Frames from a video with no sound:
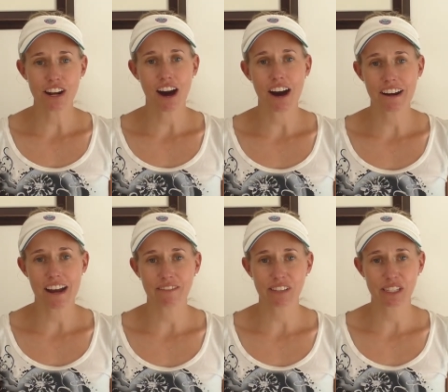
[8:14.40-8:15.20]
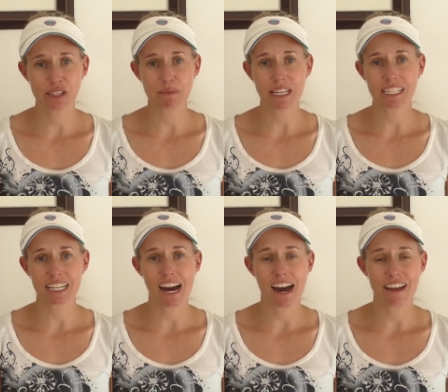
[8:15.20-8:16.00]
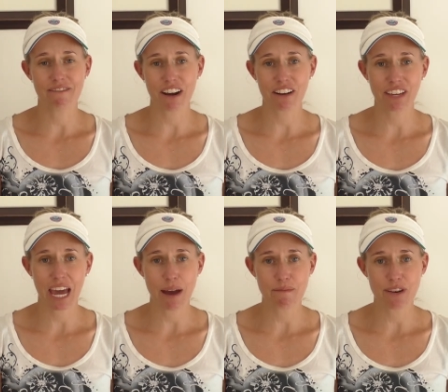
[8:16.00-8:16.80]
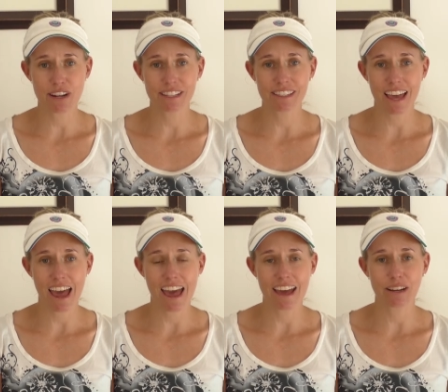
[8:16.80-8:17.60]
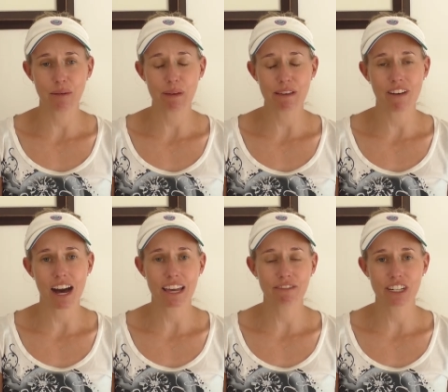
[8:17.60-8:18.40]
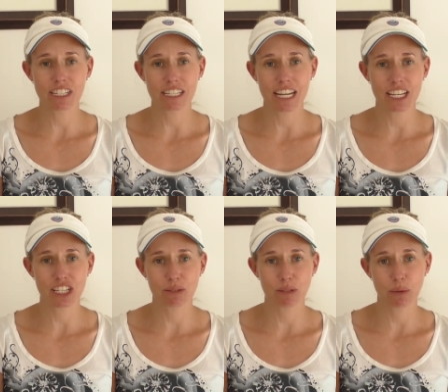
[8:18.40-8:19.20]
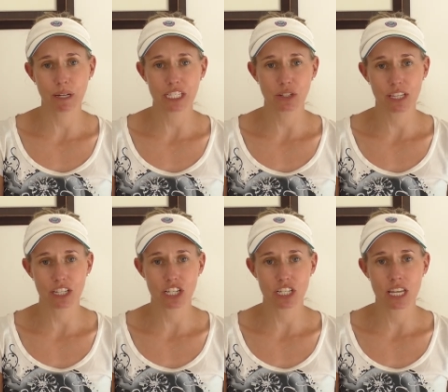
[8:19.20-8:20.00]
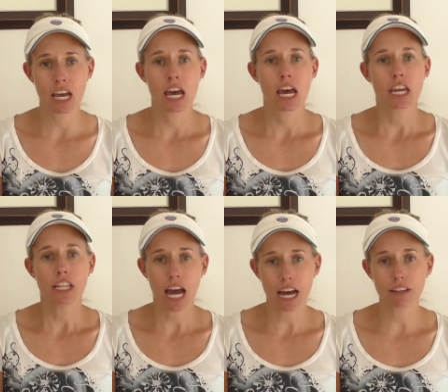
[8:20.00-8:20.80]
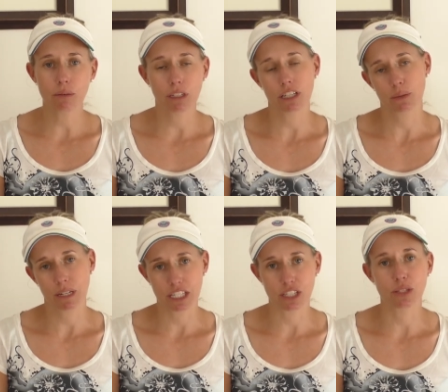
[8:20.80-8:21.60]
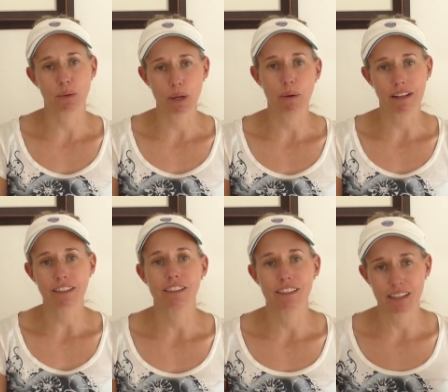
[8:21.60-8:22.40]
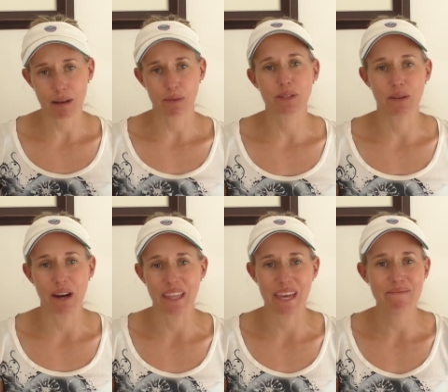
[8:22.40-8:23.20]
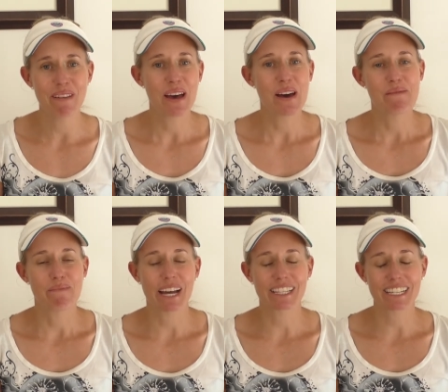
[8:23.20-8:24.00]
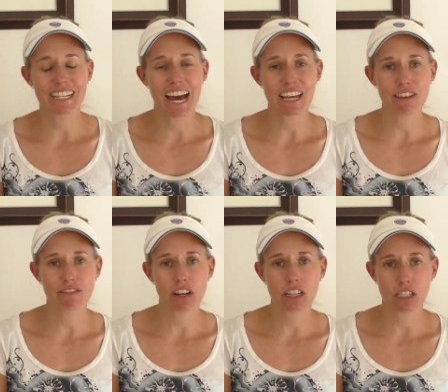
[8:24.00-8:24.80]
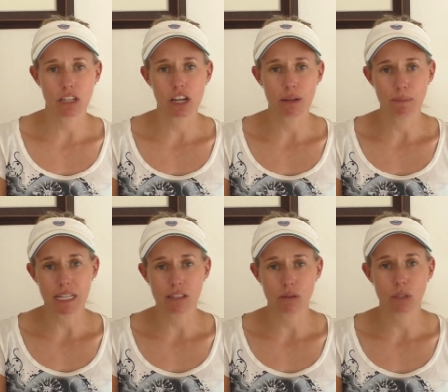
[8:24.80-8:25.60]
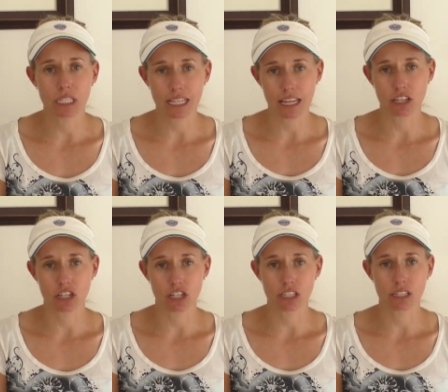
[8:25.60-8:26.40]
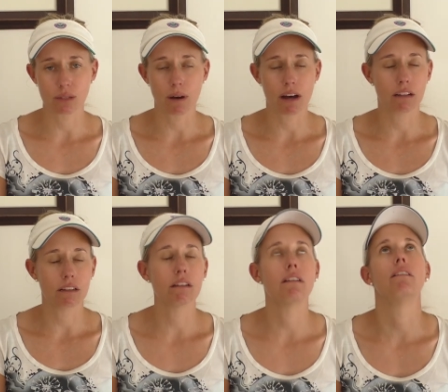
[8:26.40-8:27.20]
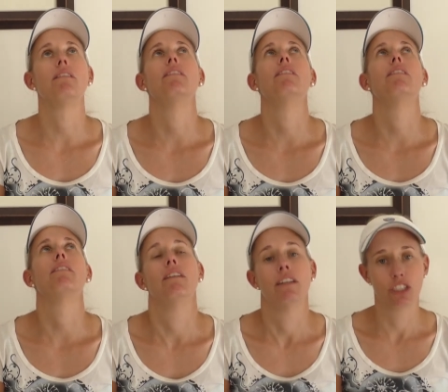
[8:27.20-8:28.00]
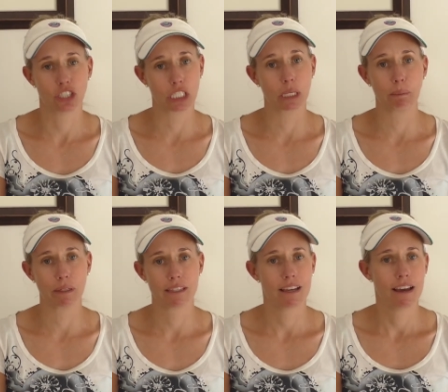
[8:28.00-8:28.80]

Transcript: hard enough to meet a guy in front of cameras and be vying for his attention with 22 other girls, now well, not 22, 21, because I'm also one of them, but now you've got to go and meet all these other girls as well. Oh, jeepers.